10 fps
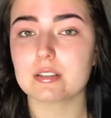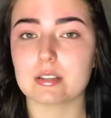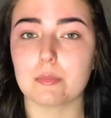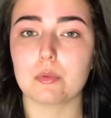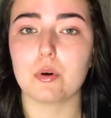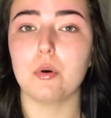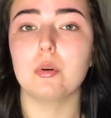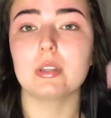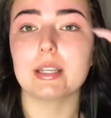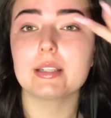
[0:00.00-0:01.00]
some
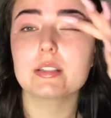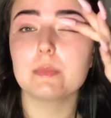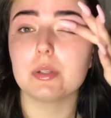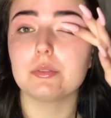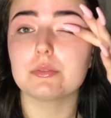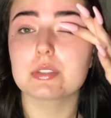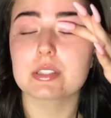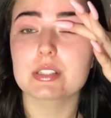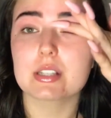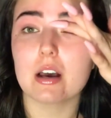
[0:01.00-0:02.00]
cold like spoons
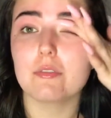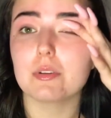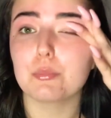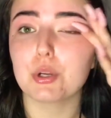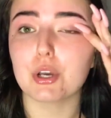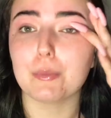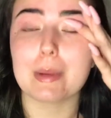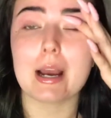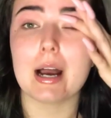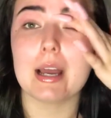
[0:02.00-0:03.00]
and stuff and put it on
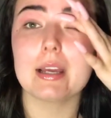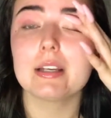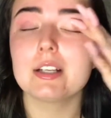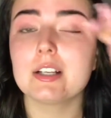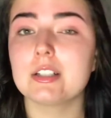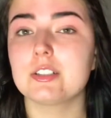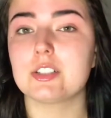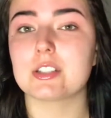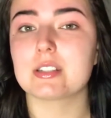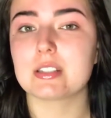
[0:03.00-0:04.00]
my eye
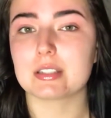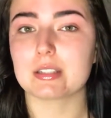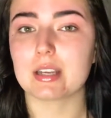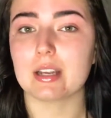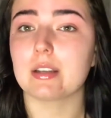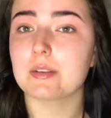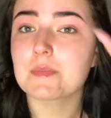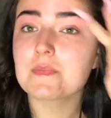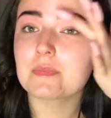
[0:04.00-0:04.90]
just to kind of